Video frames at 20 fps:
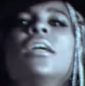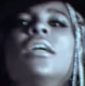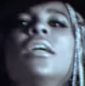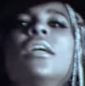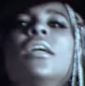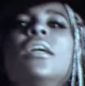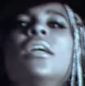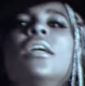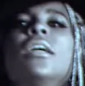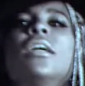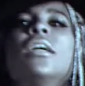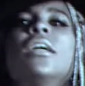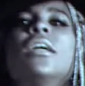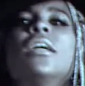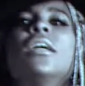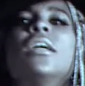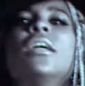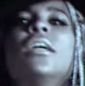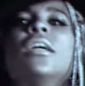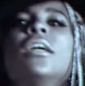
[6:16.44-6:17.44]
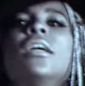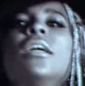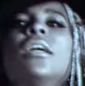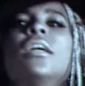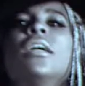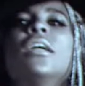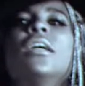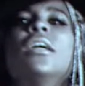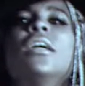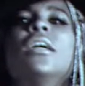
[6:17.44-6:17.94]

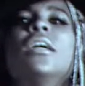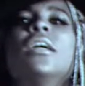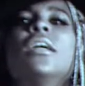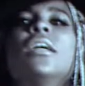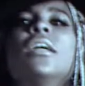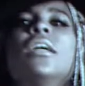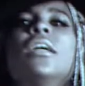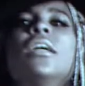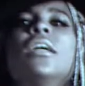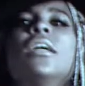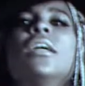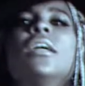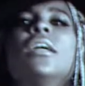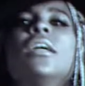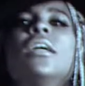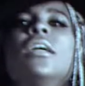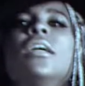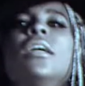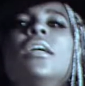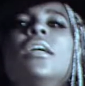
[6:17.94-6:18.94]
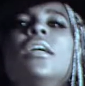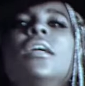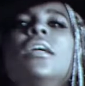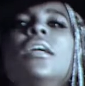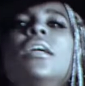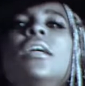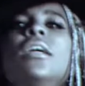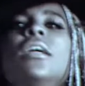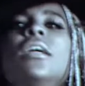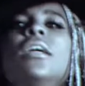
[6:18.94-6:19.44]

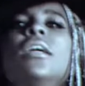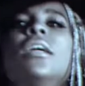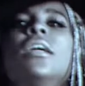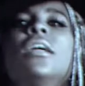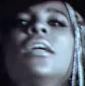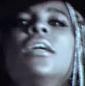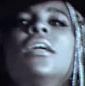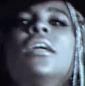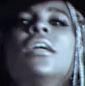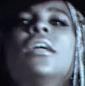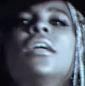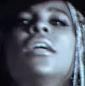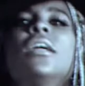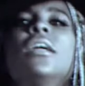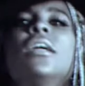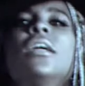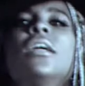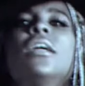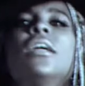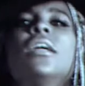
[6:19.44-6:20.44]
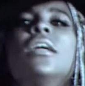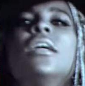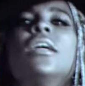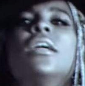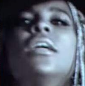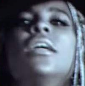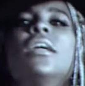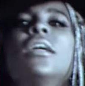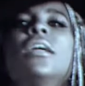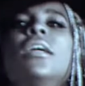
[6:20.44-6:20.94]

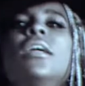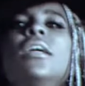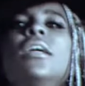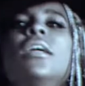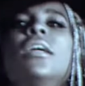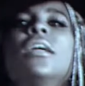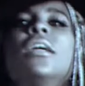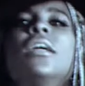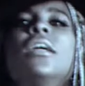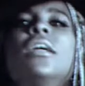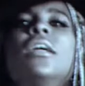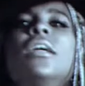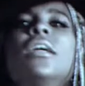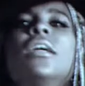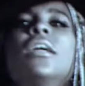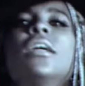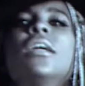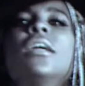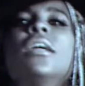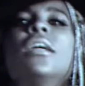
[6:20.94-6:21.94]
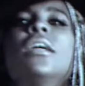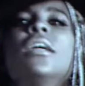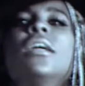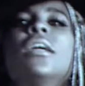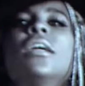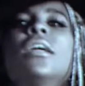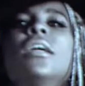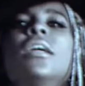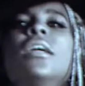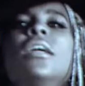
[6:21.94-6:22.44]

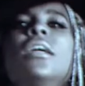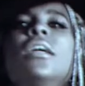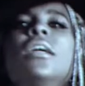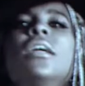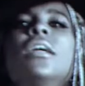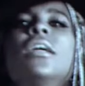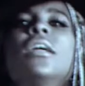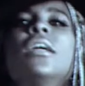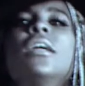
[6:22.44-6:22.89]
(silent)